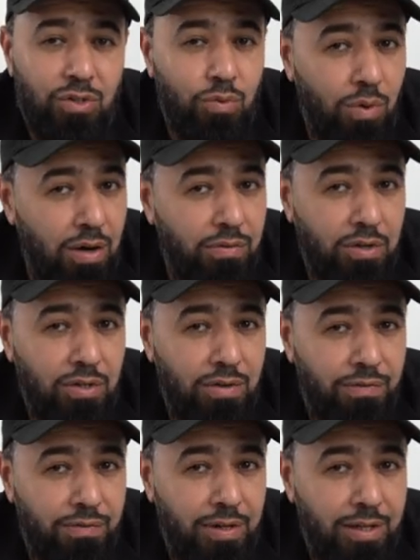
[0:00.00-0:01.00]
1,200
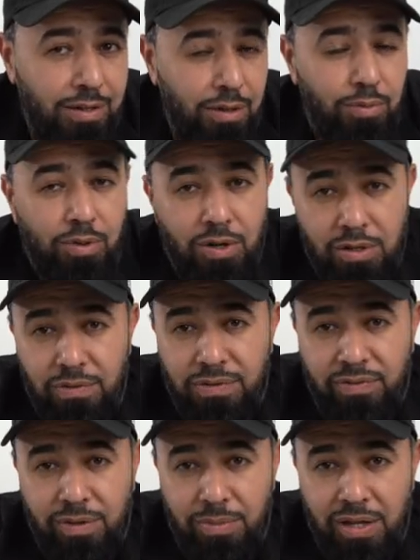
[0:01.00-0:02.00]
feet,
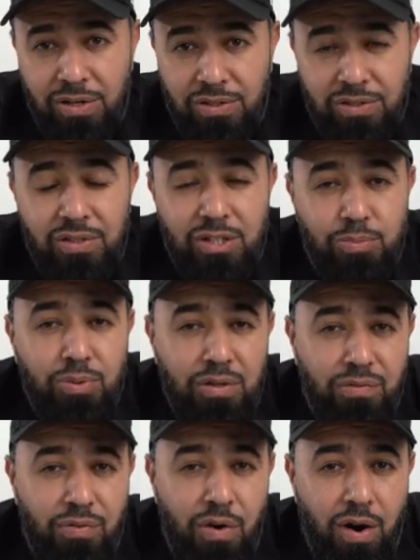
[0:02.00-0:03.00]
350 meters, it's pretty
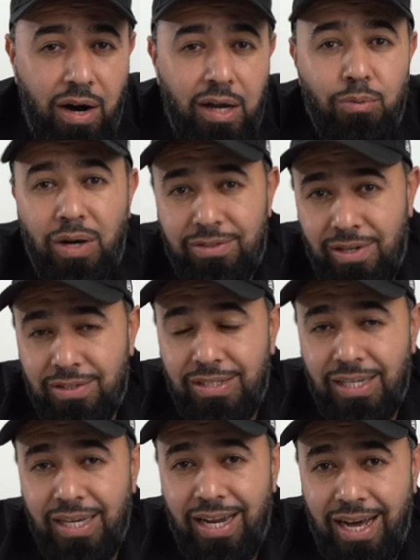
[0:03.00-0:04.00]
far. And while
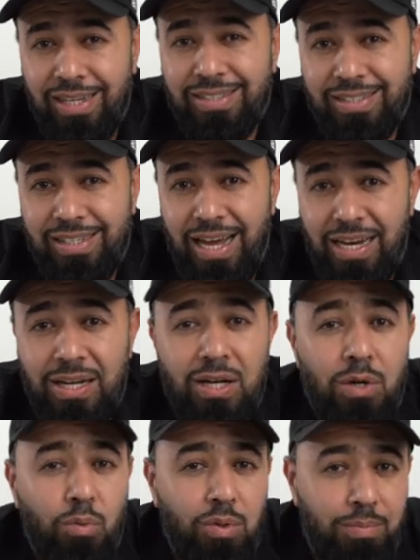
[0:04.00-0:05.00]
testing it on set,
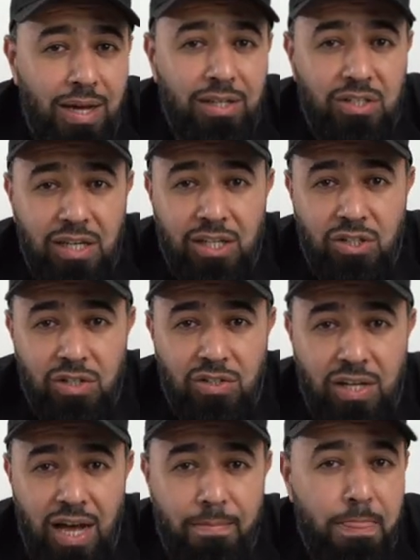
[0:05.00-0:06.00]
we managed to get just
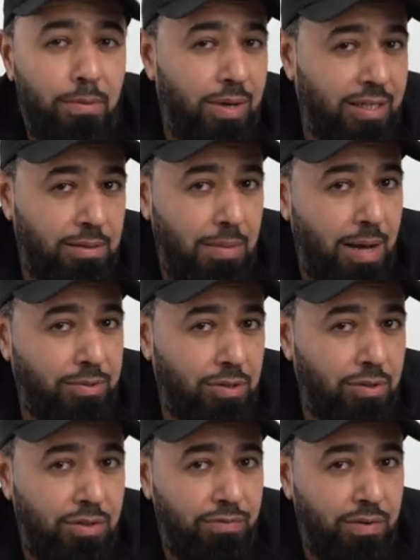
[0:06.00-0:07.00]
that. We had some
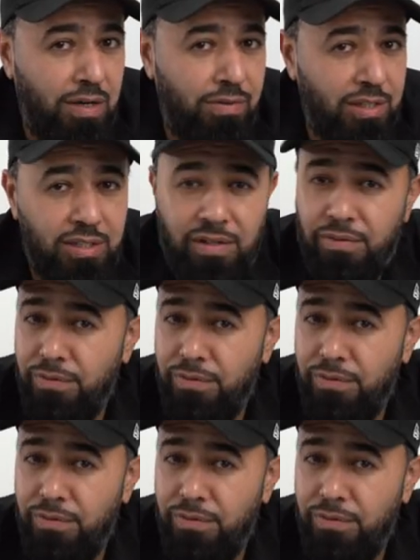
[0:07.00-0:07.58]
obstacles in front of us.